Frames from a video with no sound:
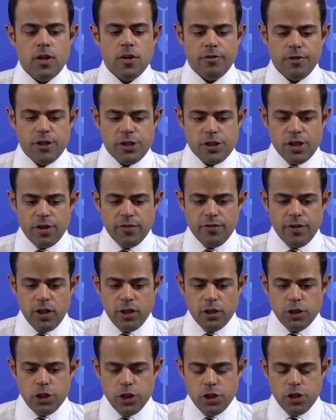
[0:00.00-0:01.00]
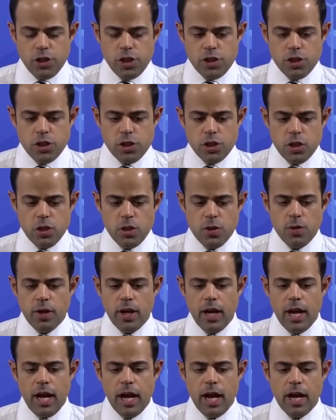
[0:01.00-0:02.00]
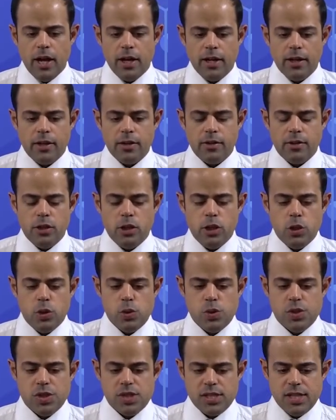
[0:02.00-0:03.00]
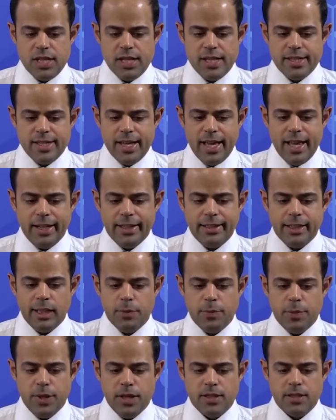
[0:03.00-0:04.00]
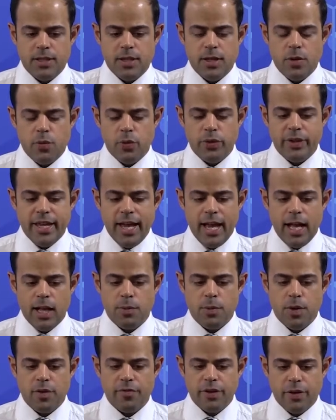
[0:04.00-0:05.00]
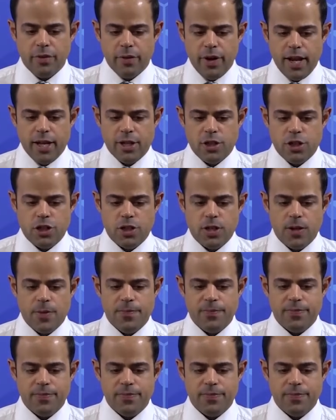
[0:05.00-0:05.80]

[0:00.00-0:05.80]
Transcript: first of all, you need to loose it a little bit with the help of a wrench.